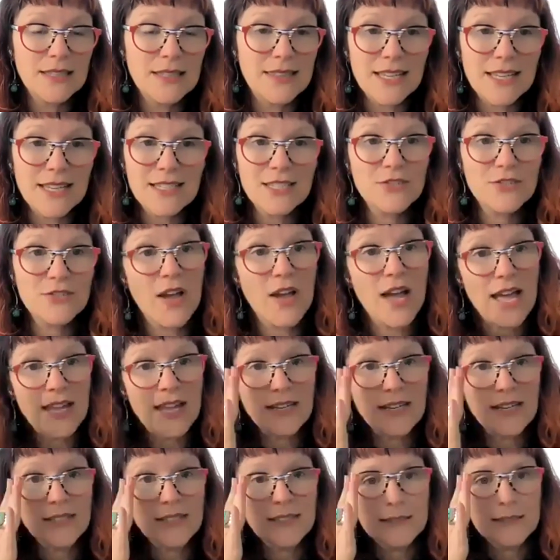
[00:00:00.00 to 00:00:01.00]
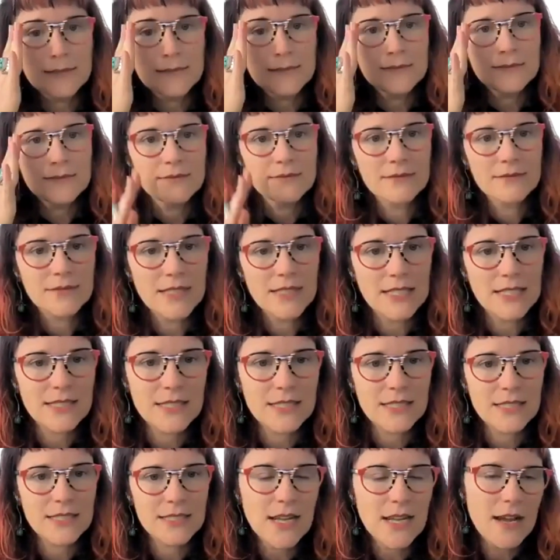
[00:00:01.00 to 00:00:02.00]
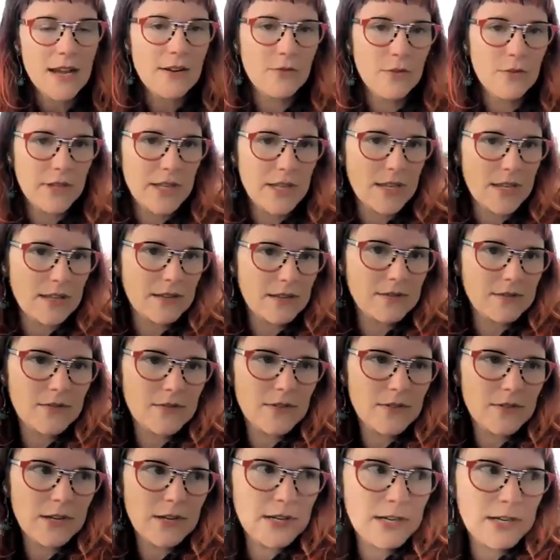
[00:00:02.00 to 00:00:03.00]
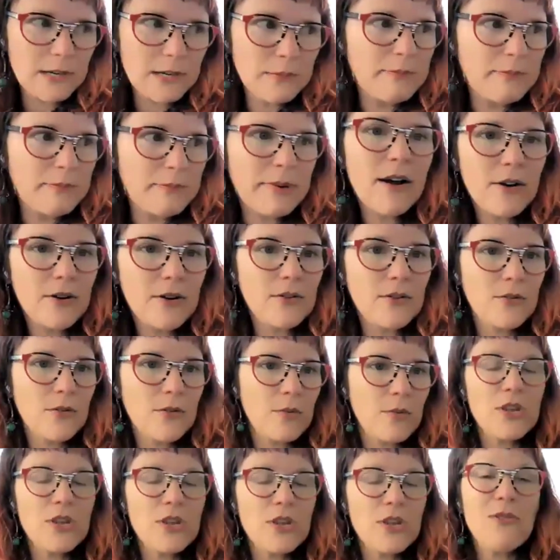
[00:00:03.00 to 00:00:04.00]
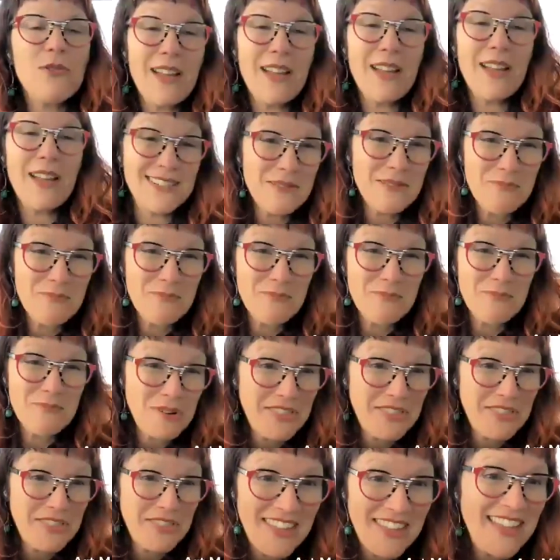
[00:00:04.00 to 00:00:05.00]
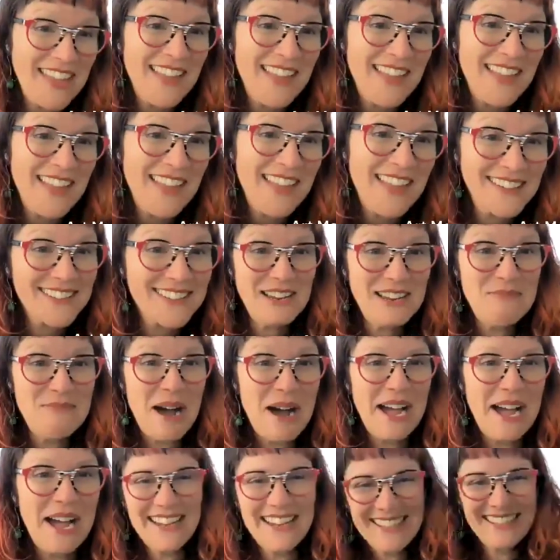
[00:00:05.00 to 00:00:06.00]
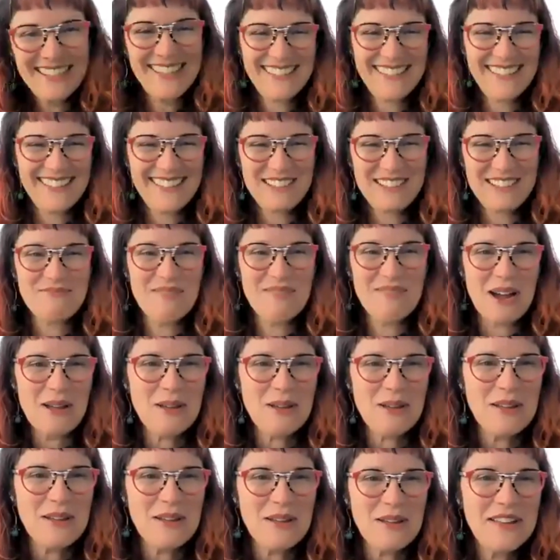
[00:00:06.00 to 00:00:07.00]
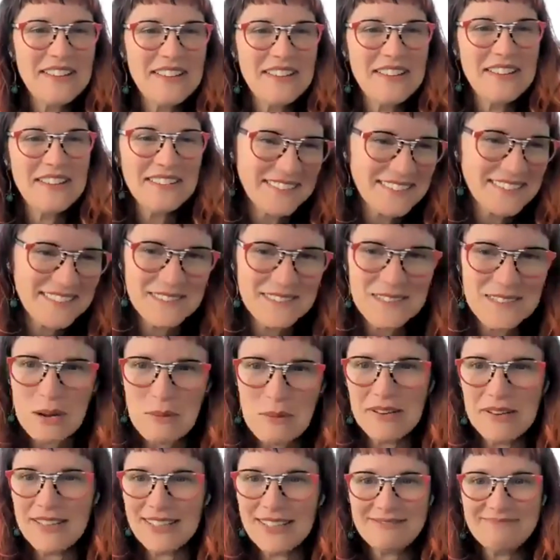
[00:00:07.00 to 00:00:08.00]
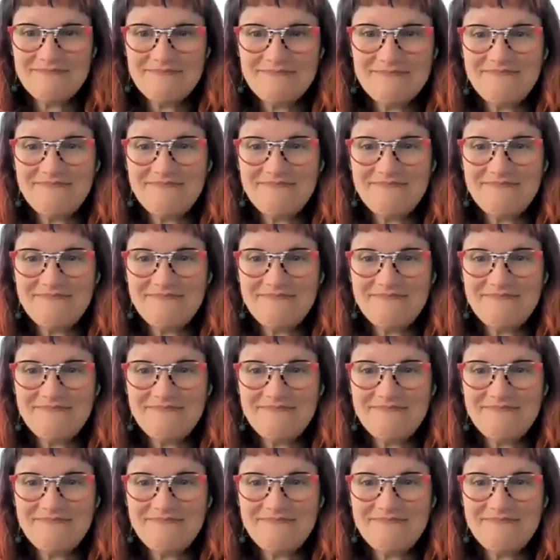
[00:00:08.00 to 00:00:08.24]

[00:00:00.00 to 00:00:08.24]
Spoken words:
That's fine. It's not really about what you end up with at the end, in my opinion.